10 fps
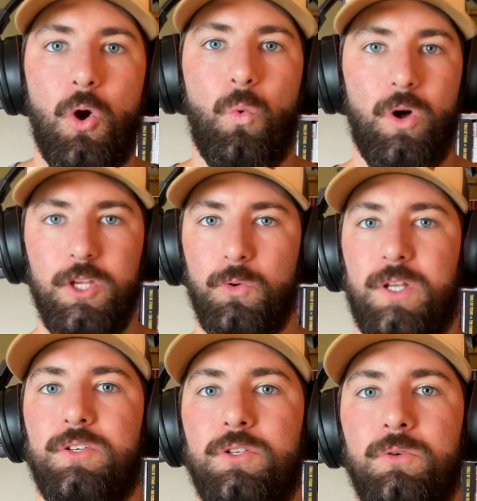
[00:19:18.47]
what are you
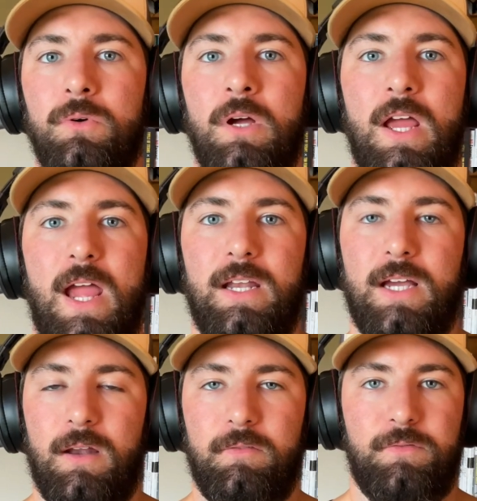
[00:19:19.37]
into, and
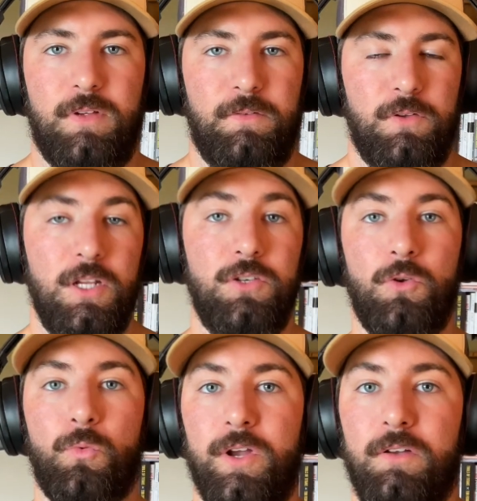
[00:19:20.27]
kind of, if you need
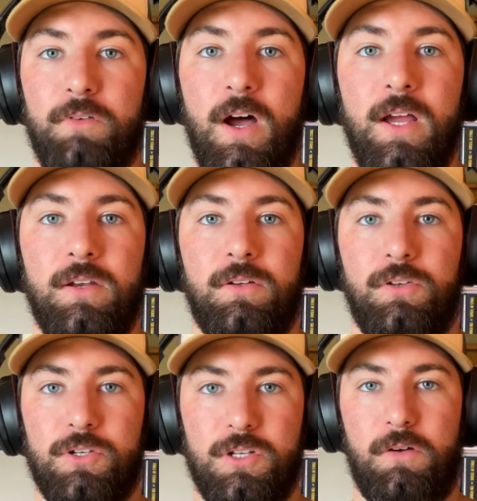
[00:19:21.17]
to, redefine
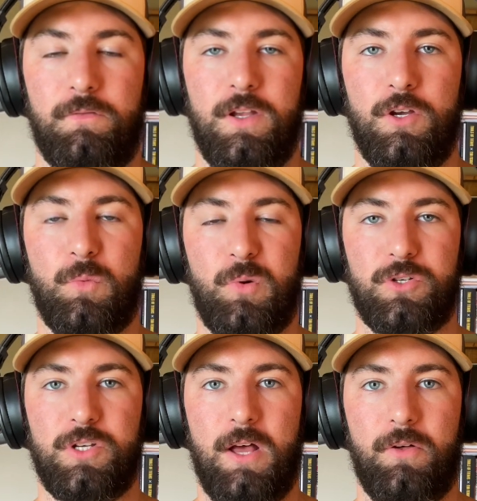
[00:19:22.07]
yourself and your
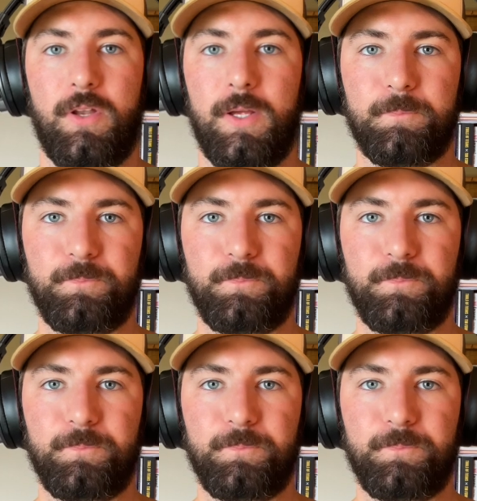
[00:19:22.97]
personality.